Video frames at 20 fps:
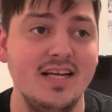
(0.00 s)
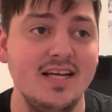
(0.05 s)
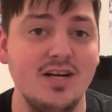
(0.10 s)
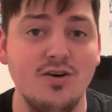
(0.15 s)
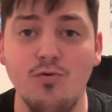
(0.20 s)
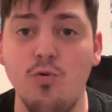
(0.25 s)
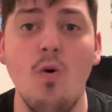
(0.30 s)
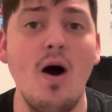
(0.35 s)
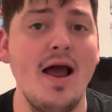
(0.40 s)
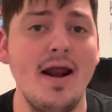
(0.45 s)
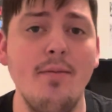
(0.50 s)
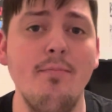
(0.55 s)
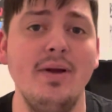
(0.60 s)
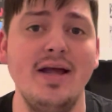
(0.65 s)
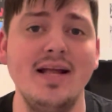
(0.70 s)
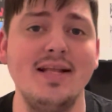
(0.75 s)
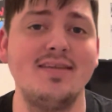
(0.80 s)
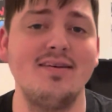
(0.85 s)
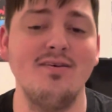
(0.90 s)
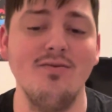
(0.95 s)
quite a
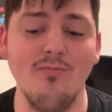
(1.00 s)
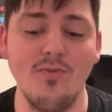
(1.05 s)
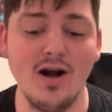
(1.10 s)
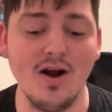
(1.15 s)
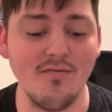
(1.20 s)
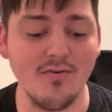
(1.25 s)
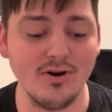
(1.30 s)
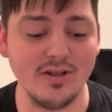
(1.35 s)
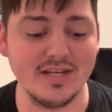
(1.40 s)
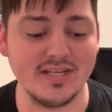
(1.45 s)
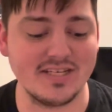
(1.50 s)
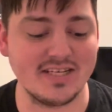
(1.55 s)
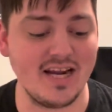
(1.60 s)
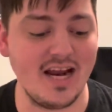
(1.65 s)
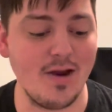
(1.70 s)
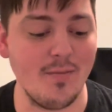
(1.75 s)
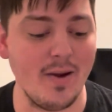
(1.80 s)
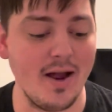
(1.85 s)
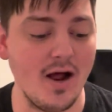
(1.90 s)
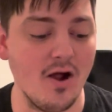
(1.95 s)
bit whenever this
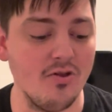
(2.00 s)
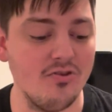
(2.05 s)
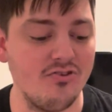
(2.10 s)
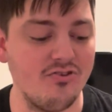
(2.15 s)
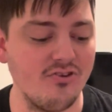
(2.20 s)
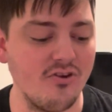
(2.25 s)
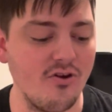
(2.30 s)
came out.